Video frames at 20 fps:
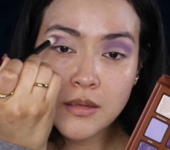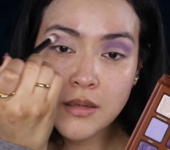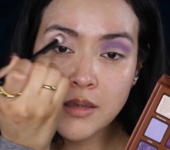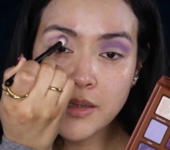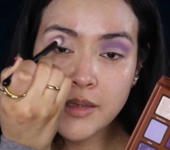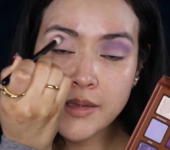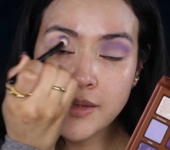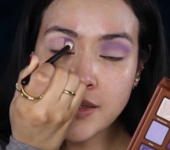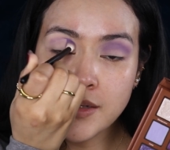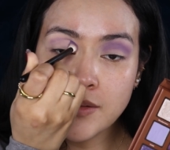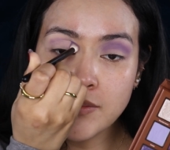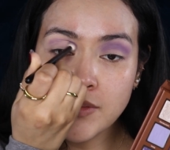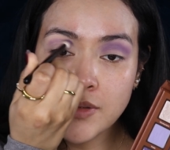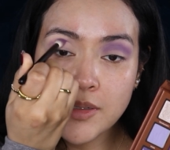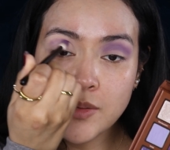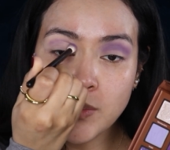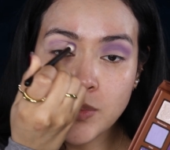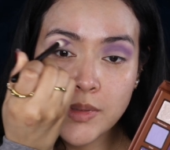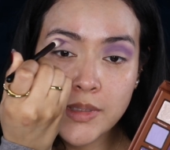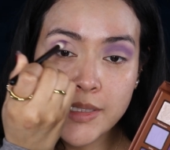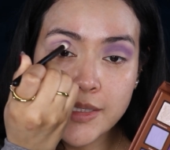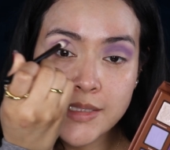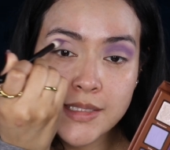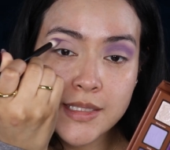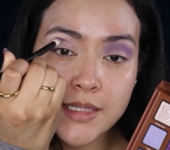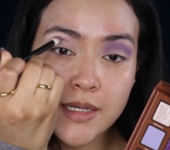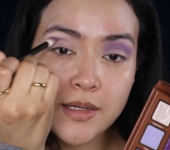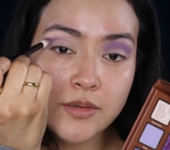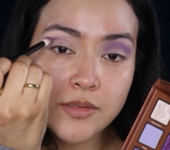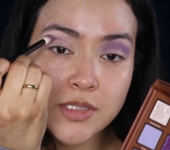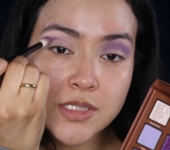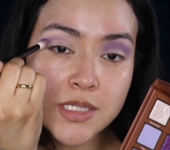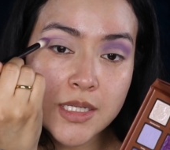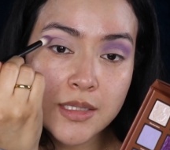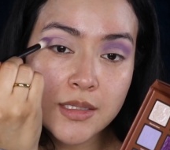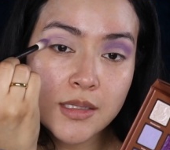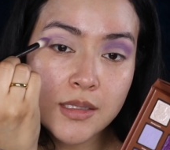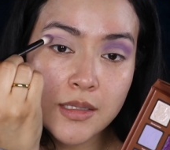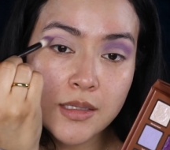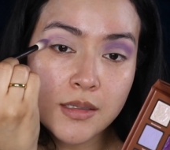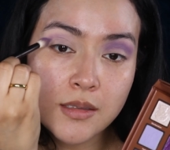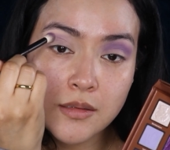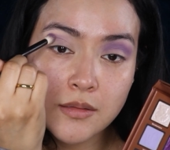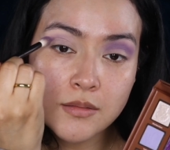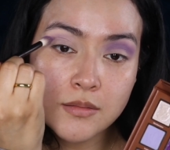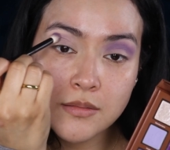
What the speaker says: And then I'm going to blend it out gently.